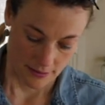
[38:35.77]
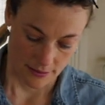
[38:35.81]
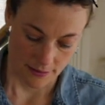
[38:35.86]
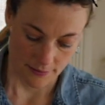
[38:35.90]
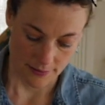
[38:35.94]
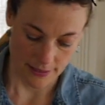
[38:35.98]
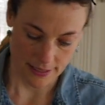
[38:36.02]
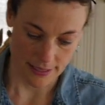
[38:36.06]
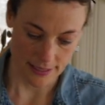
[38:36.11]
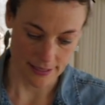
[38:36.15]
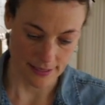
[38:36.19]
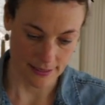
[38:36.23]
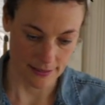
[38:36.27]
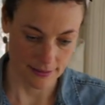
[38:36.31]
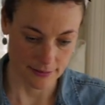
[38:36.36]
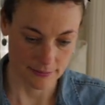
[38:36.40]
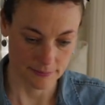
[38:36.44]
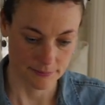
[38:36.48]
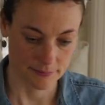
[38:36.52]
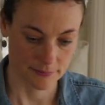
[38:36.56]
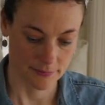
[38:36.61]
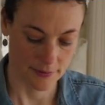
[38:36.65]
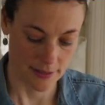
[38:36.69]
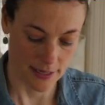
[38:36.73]
Okay,
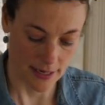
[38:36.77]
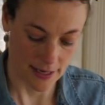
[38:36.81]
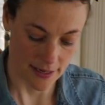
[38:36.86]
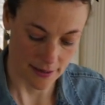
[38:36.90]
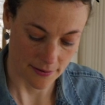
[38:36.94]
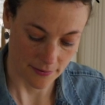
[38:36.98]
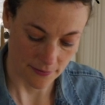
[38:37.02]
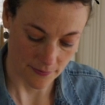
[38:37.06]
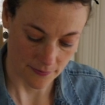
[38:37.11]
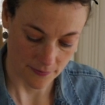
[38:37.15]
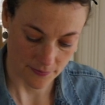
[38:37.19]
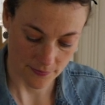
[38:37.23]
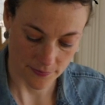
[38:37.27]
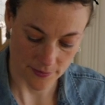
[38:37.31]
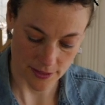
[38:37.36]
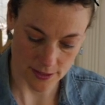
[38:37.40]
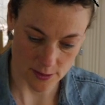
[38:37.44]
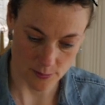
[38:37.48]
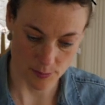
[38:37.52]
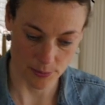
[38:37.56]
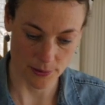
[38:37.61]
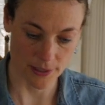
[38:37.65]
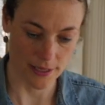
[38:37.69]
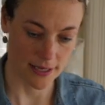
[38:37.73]
now
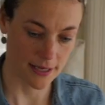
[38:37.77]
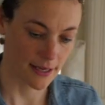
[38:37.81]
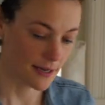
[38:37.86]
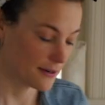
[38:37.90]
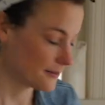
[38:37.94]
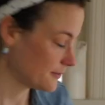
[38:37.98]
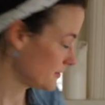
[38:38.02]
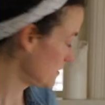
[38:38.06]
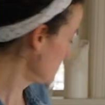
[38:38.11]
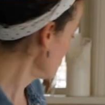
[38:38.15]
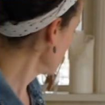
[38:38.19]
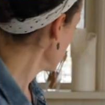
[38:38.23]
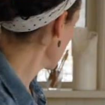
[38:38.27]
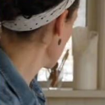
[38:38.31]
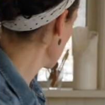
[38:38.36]
let's bring out